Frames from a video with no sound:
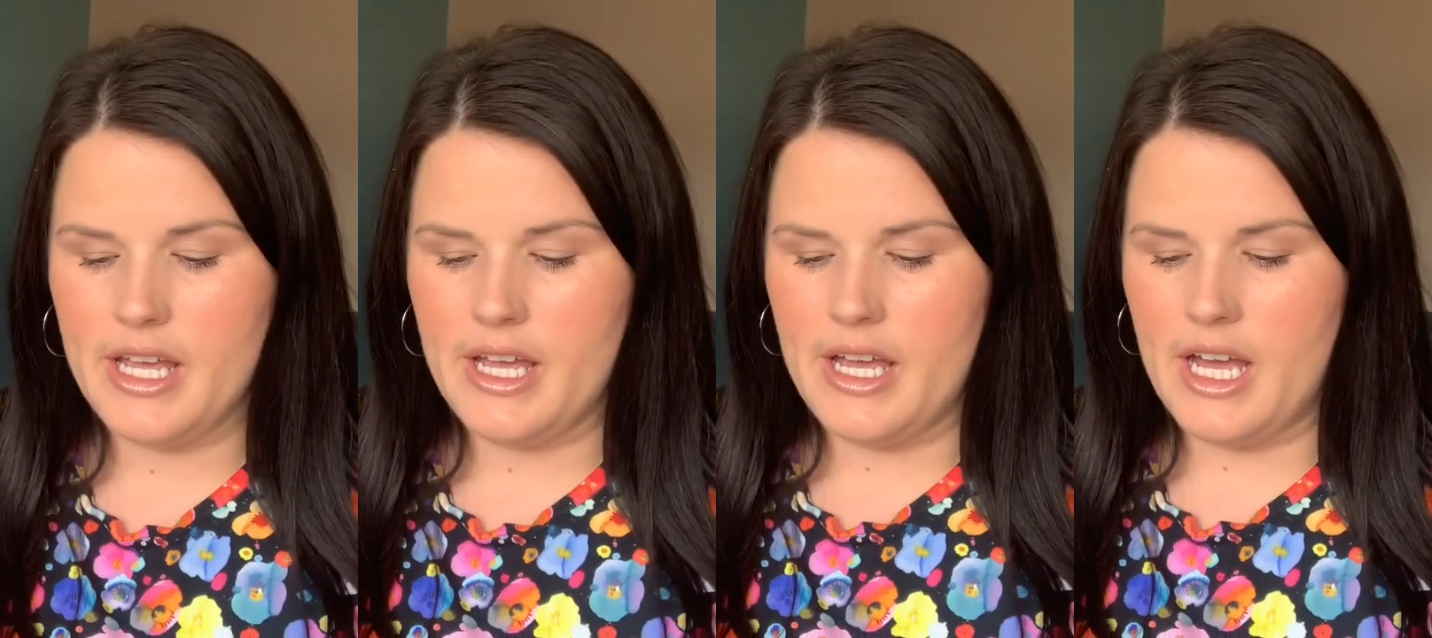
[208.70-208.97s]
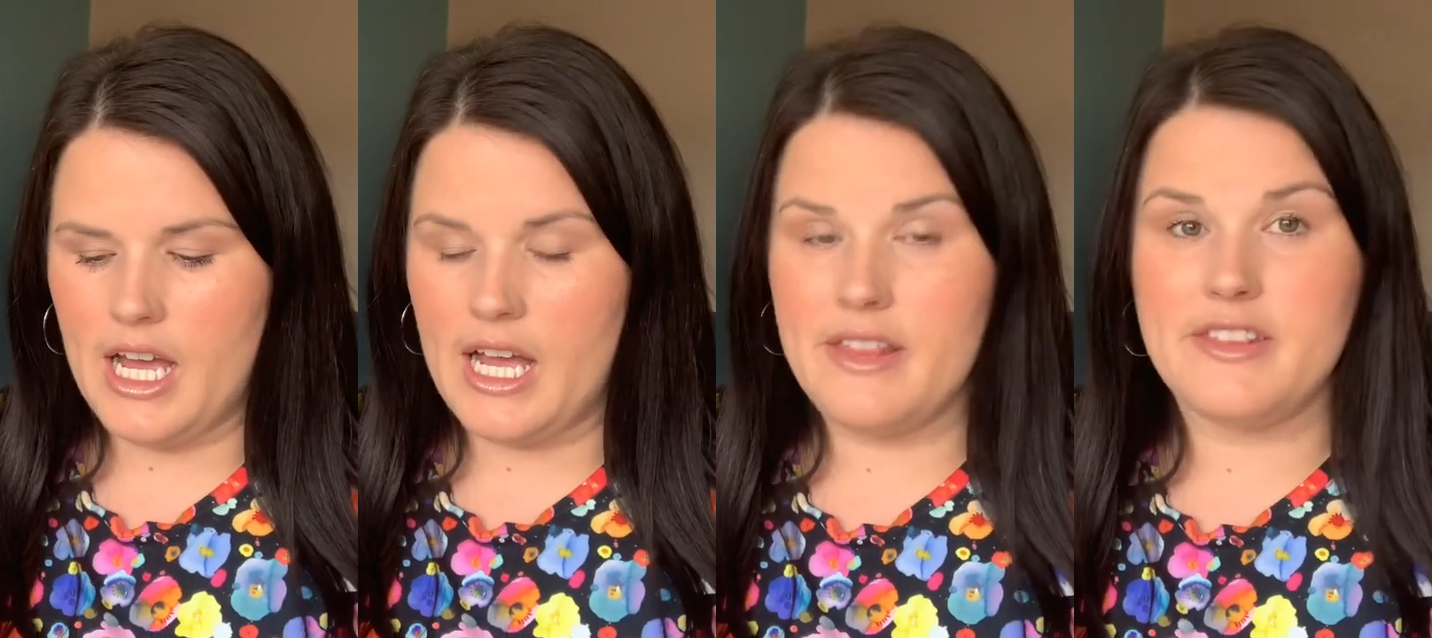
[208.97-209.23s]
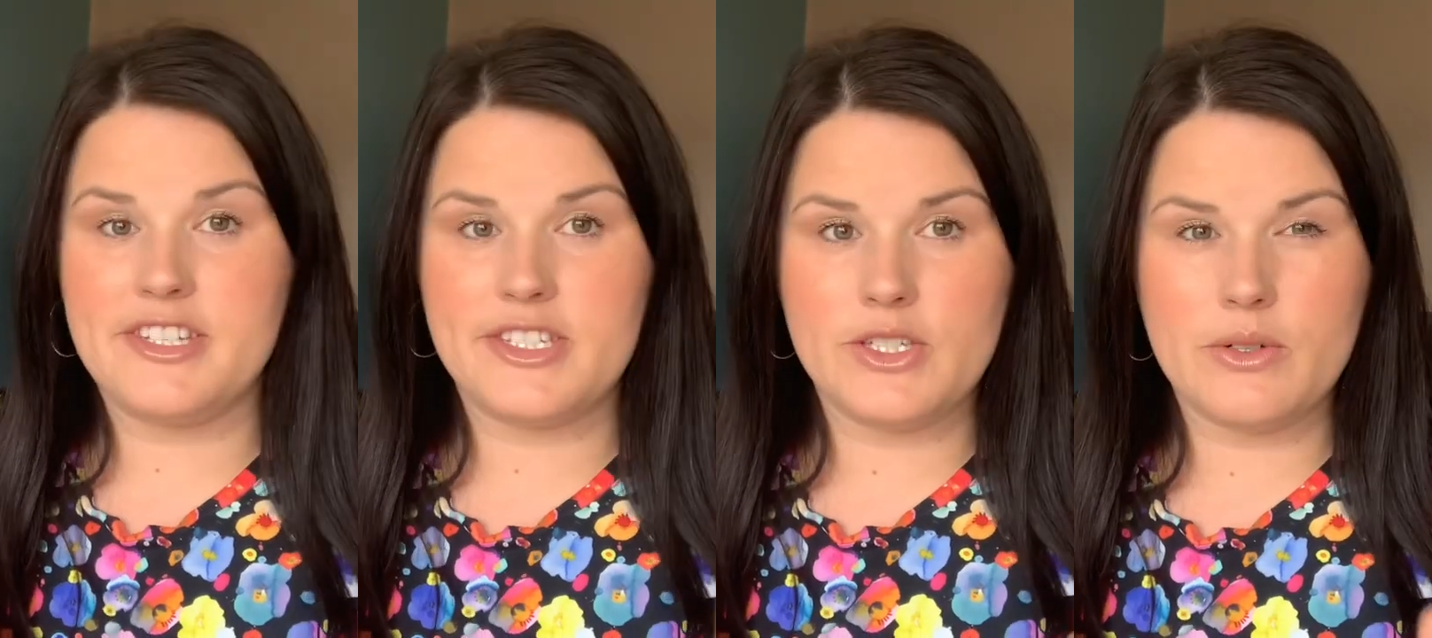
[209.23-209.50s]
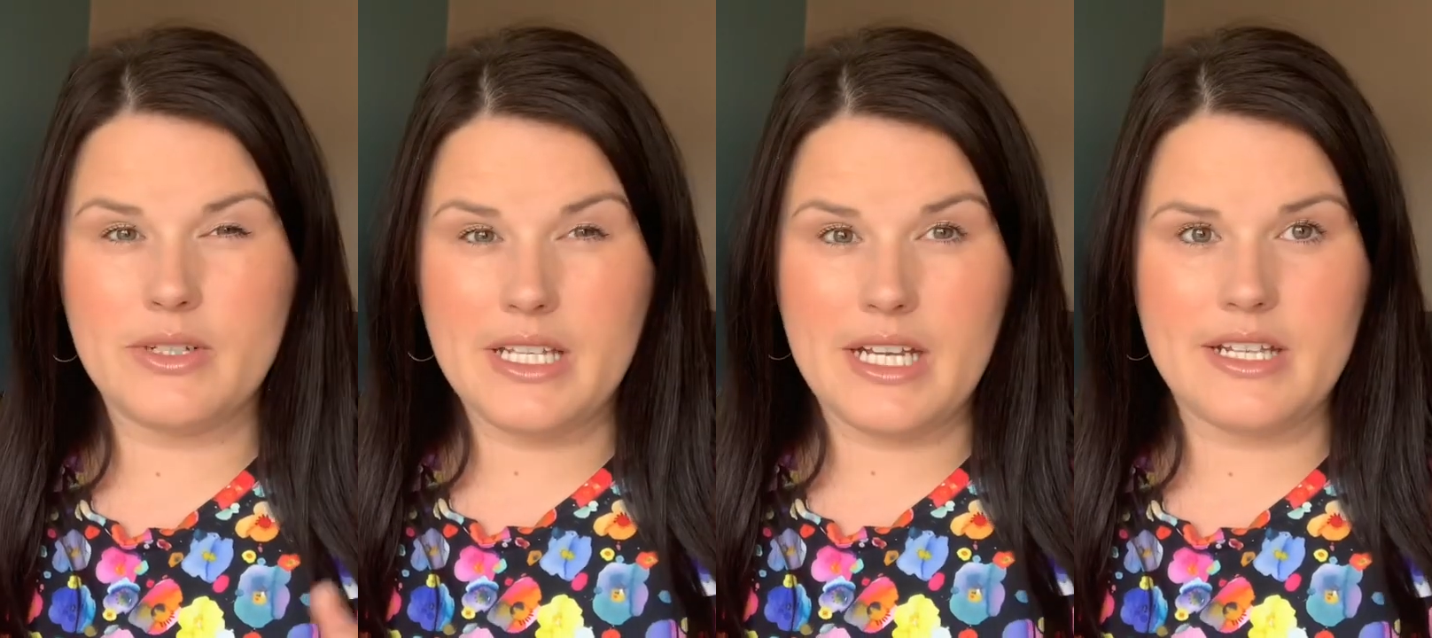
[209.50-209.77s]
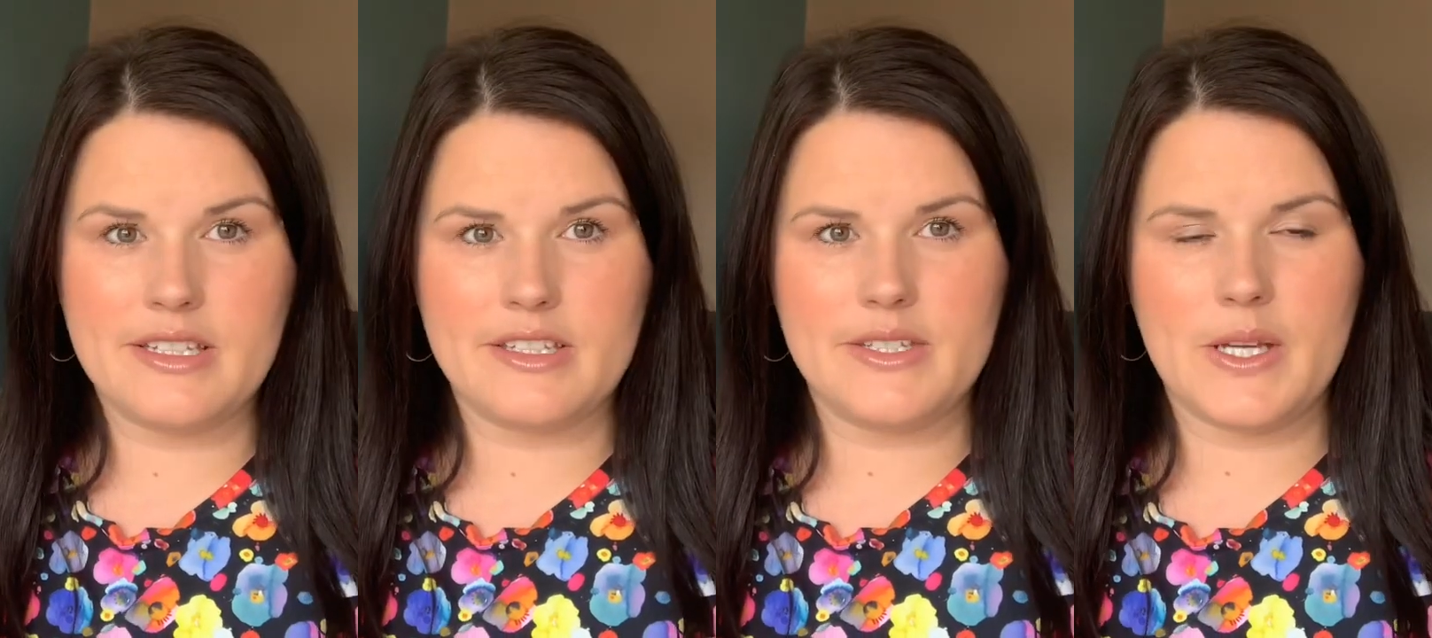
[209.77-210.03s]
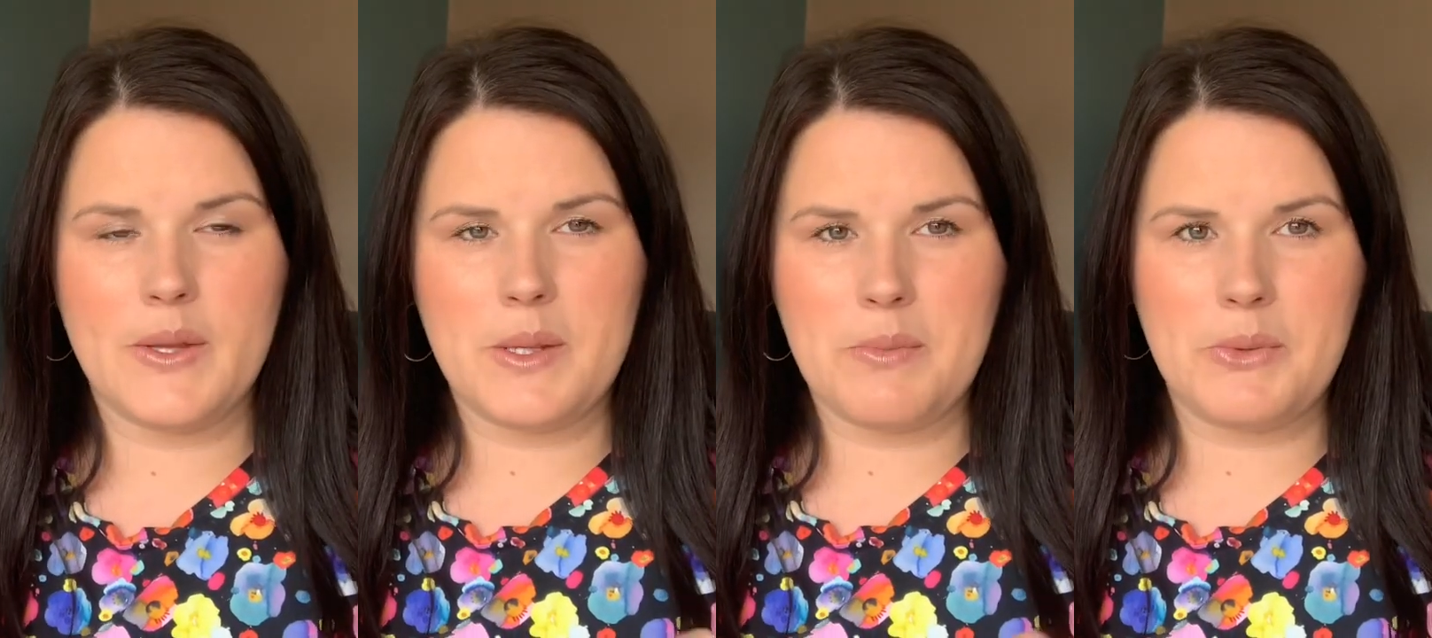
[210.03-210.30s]
I still need to
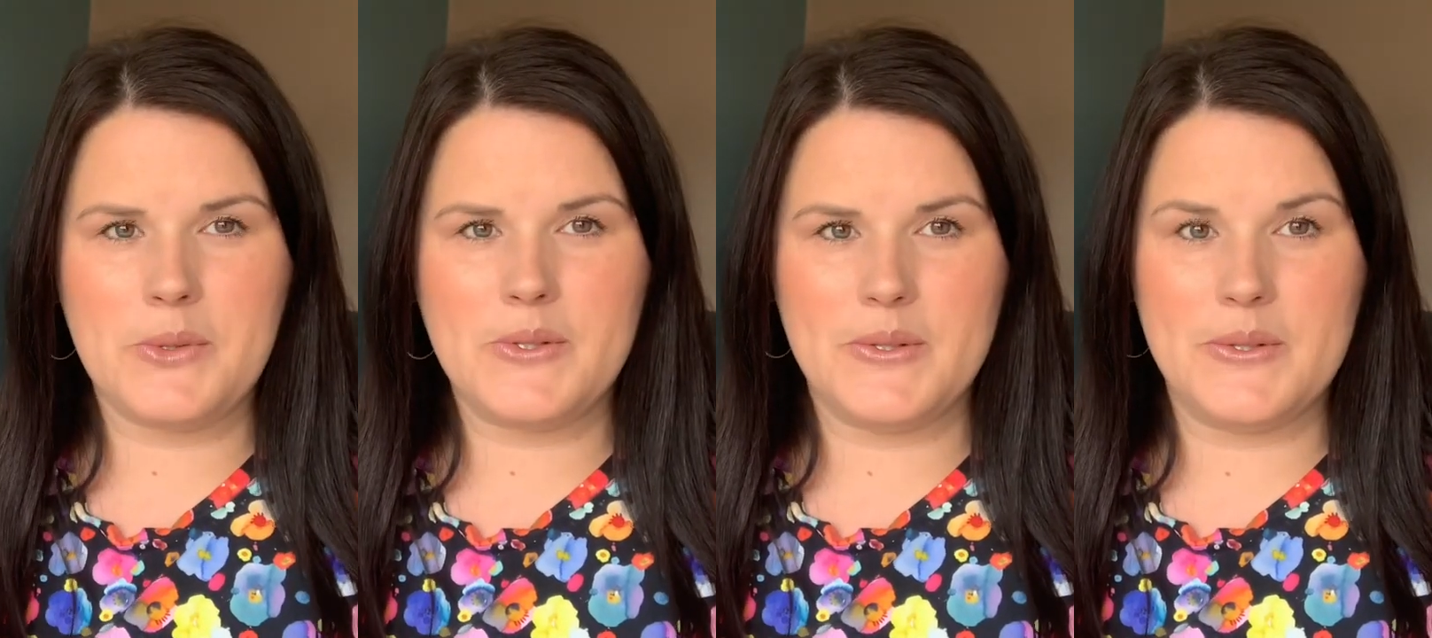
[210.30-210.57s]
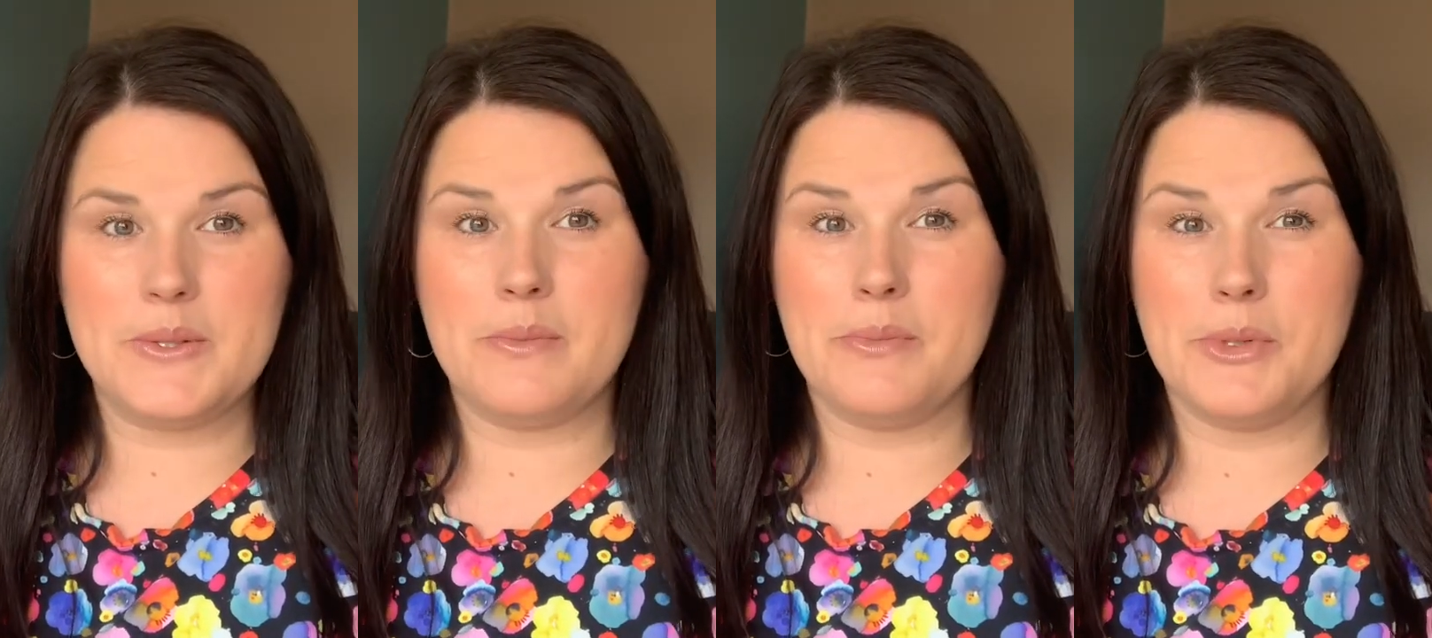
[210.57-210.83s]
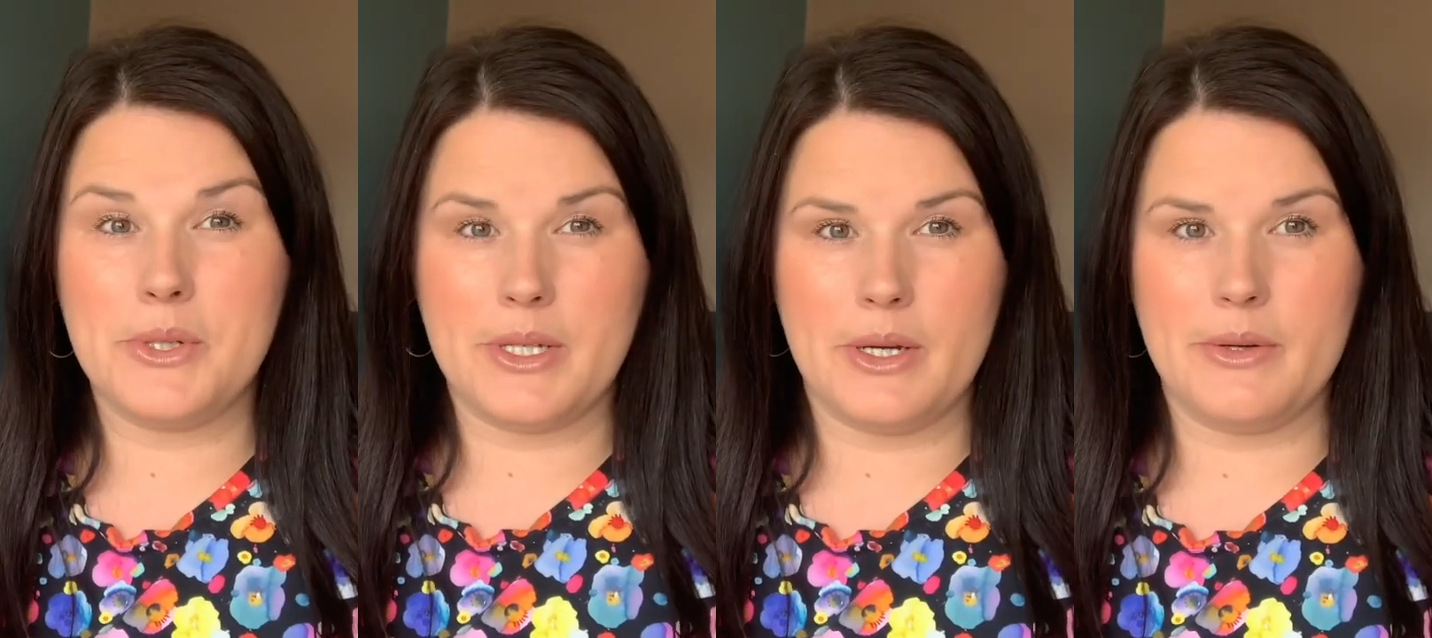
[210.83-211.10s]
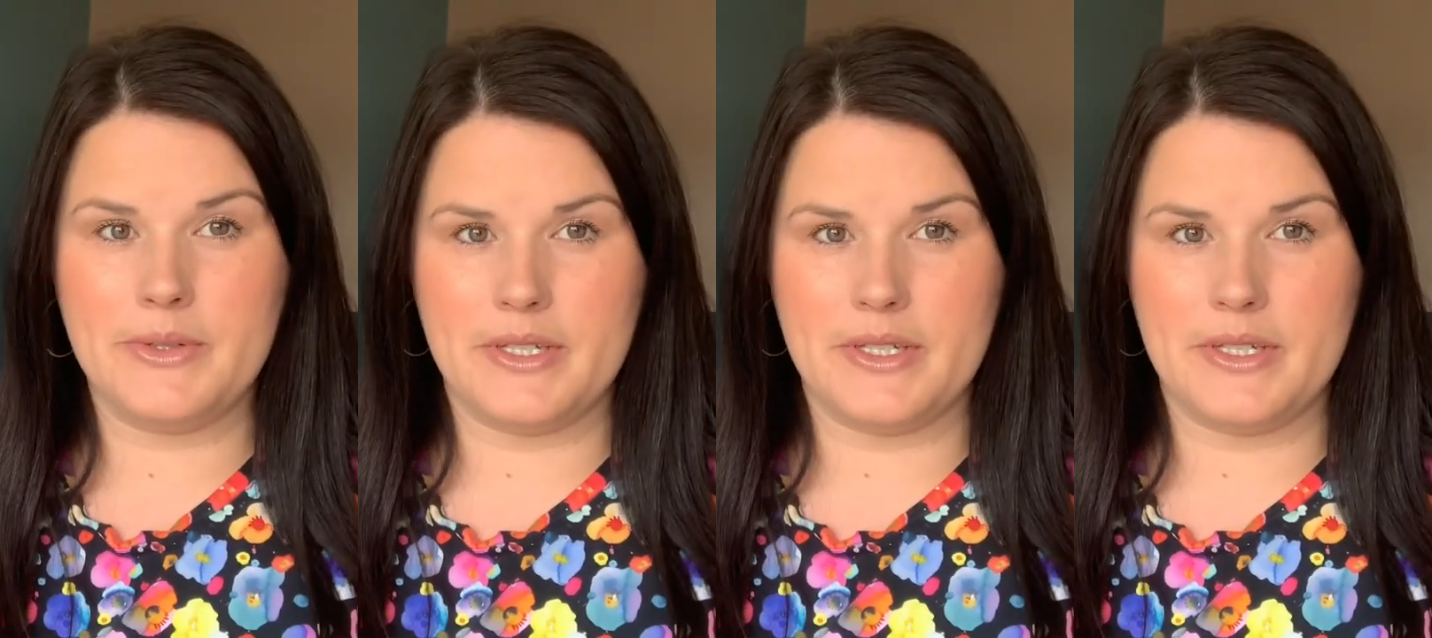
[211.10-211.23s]
sew the buttons and buttonholes